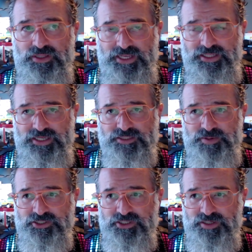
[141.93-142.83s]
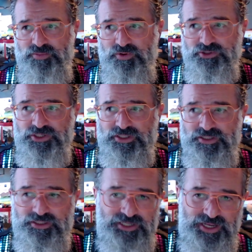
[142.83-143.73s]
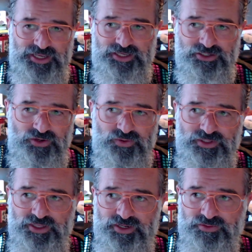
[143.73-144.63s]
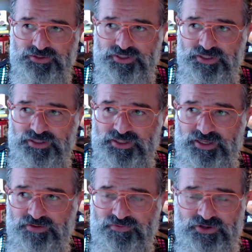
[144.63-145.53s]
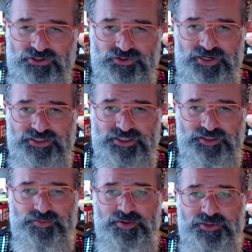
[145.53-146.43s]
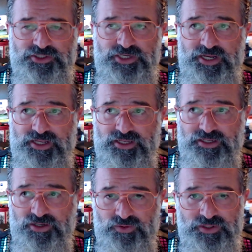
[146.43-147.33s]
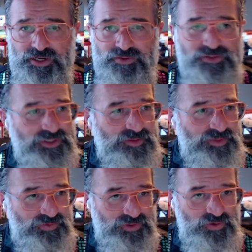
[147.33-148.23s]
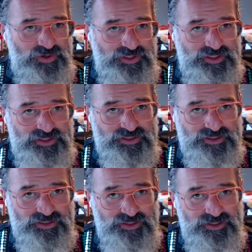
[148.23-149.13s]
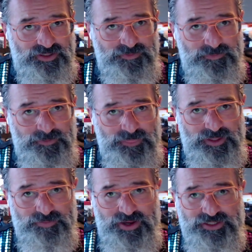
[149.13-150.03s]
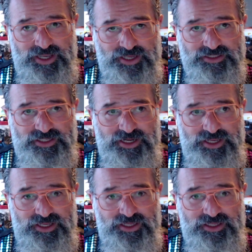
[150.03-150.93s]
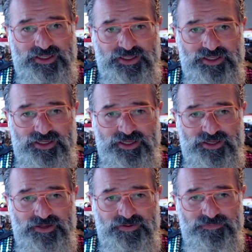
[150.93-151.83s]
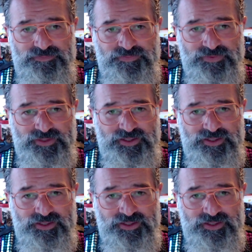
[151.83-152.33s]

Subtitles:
lately, especially approaching today, knowing that I was going to have 100 essays published today, and knowing that I was going to be recording this podcast today, um,